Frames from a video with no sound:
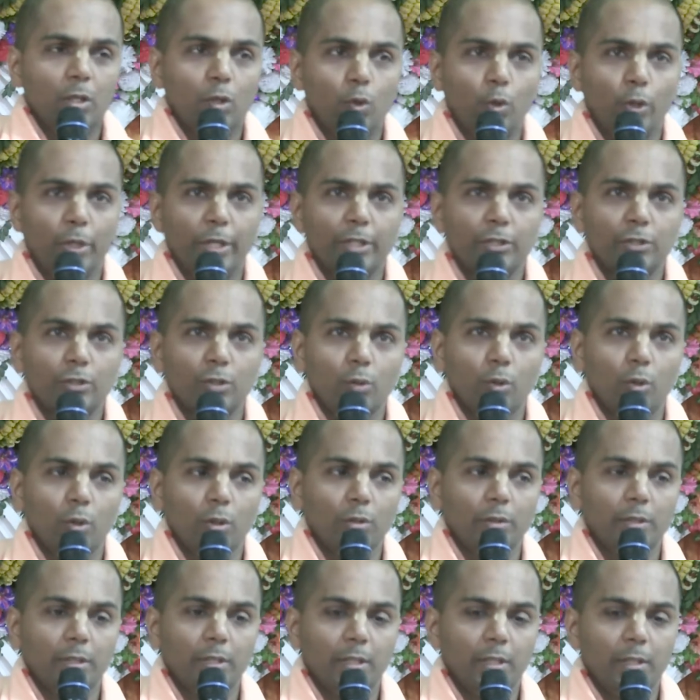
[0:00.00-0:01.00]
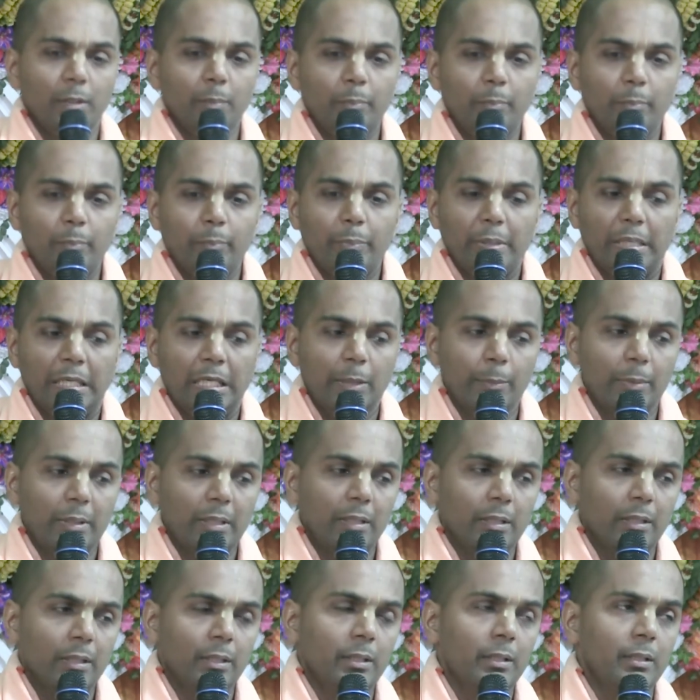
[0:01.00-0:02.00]
going through all the
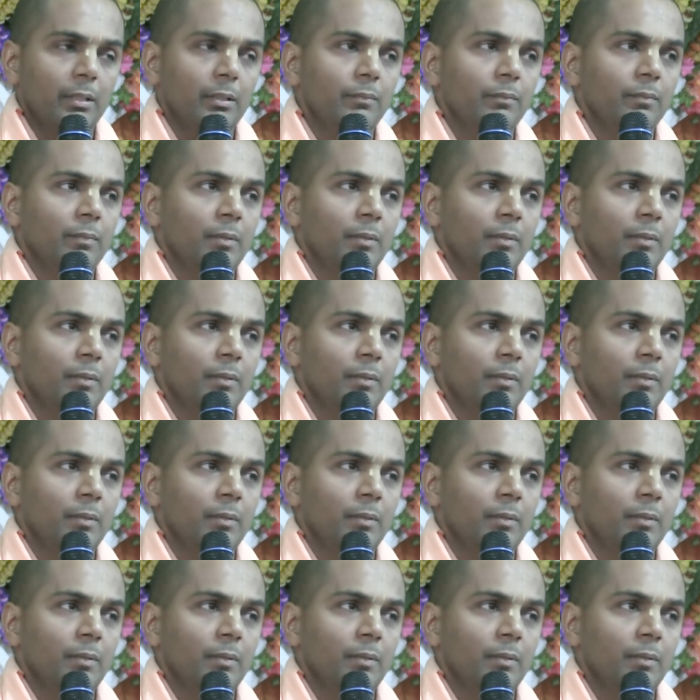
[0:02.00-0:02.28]
preliminary